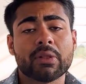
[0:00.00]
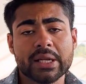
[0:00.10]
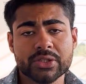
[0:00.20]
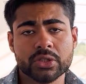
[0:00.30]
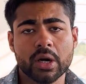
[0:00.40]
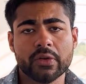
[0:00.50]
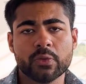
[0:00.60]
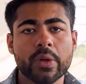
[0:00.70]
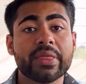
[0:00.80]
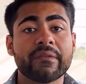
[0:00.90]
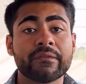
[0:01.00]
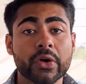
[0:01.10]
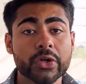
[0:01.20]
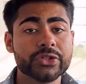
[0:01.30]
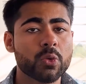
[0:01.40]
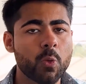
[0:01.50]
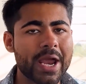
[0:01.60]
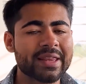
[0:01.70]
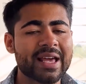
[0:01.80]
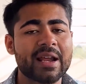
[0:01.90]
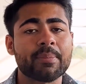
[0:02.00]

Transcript: let's start off with the first way that